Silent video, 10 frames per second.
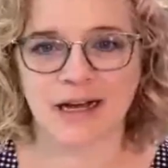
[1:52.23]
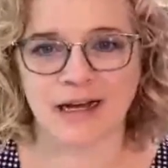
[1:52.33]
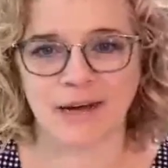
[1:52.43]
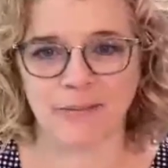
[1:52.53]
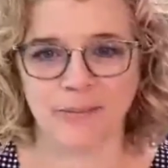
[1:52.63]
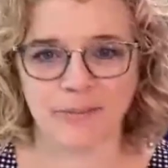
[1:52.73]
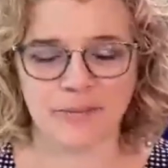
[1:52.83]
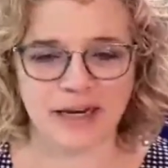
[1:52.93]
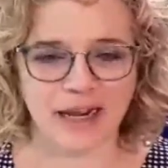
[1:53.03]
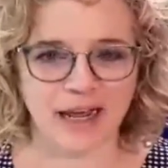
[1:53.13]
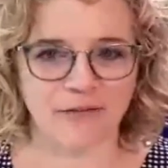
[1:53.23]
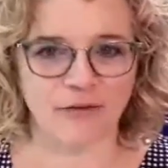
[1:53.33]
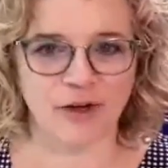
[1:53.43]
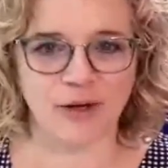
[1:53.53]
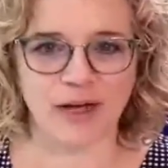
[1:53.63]
um, that I have
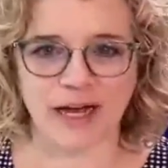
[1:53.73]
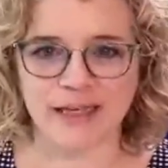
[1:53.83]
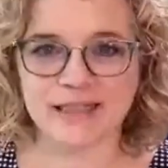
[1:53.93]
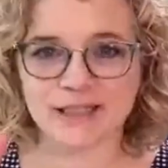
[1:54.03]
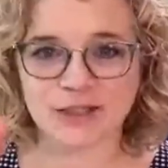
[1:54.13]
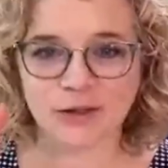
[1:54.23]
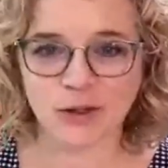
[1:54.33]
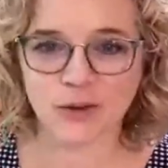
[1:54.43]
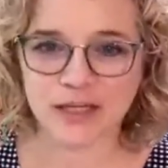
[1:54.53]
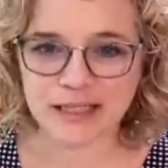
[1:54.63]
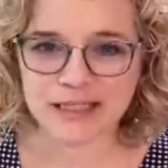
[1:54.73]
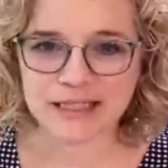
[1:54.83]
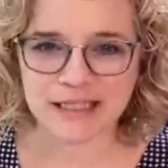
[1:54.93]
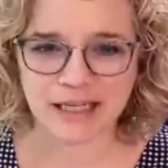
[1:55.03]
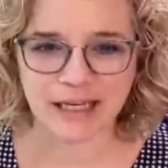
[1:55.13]
for you guys. So you can
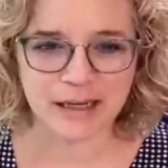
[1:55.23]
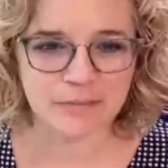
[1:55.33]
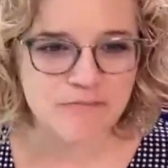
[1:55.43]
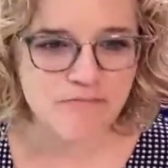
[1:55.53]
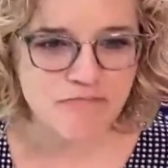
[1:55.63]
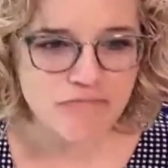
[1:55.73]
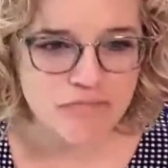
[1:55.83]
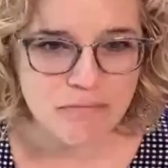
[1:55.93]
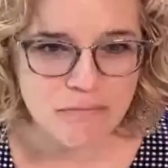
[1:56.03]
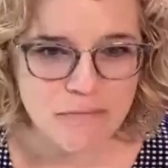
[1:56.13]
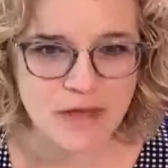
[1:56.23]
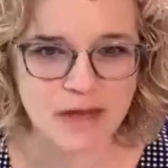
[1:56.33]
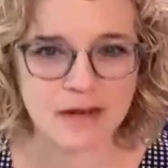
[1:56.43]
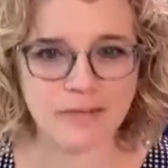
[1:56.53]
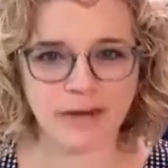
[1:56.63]
see
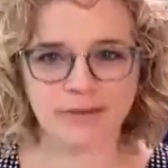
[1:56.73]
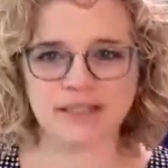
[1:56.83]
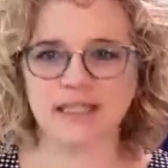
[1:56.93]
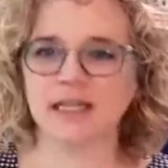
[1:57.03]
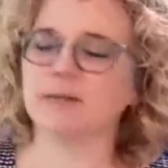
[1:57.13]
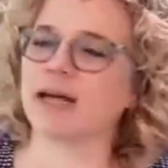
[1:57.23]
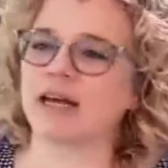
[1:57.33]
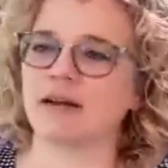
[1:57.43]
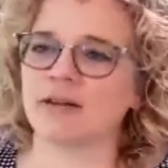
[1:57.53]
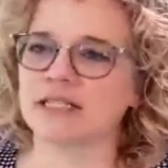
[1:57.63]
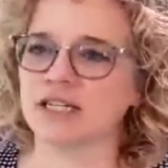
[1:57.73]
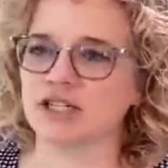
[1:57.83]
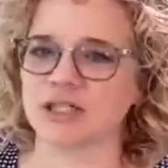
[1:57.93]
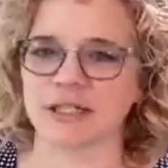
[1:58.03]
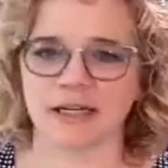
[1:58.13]
um, I was thinking we had all the
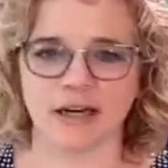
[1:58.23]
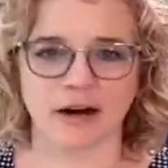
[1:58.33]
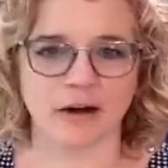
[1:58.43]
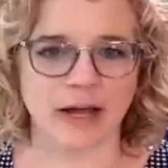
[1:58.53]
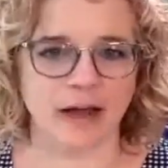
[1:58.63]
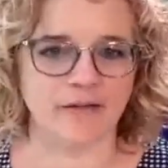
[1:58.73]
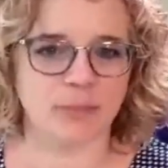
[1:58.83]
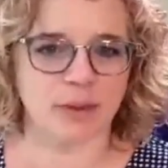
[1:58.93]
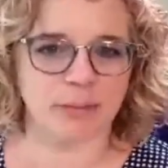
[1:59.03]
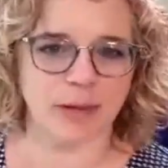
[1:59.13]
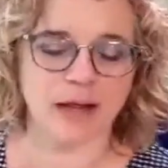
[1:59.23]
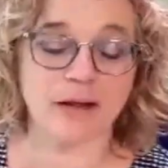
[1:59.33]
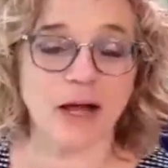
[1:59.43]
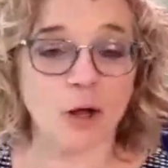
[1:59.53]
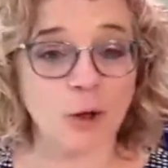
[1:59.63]
sessions on here. Okay, I'll have to put.
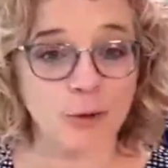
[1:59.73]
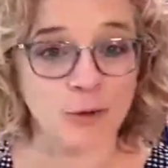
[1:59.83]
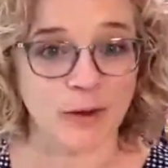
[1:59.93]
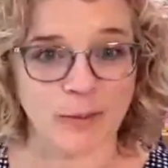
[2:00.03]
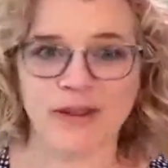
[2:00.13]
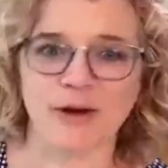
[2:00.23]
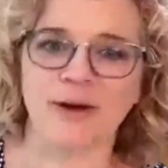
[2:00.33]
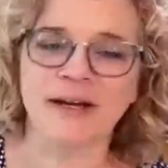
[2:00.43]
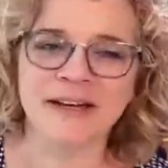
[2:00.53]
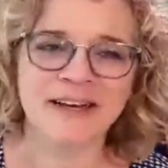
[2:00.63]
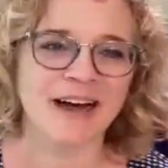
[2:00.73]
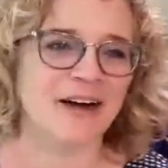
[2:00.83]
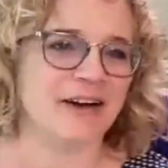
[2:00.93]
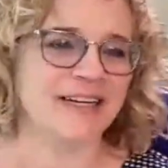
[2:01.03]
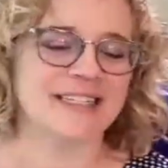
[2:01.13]
I'll, I'll go through them with you. All
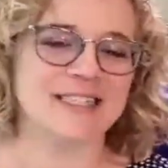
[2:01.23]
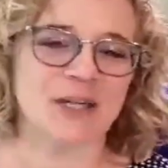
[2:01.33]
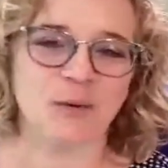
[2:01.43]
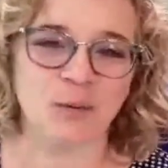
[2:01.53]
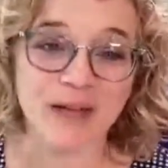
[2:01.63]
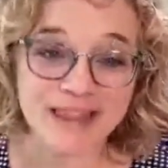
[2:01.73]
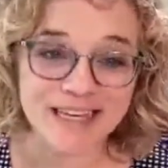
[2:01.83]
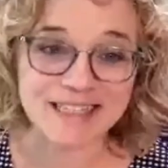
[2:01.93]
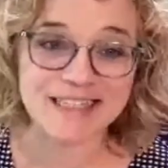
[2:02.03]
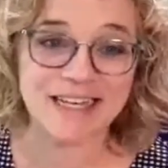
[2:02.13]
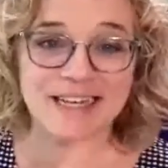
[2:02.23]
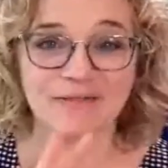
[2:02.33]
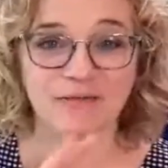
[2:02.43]
right. So with this,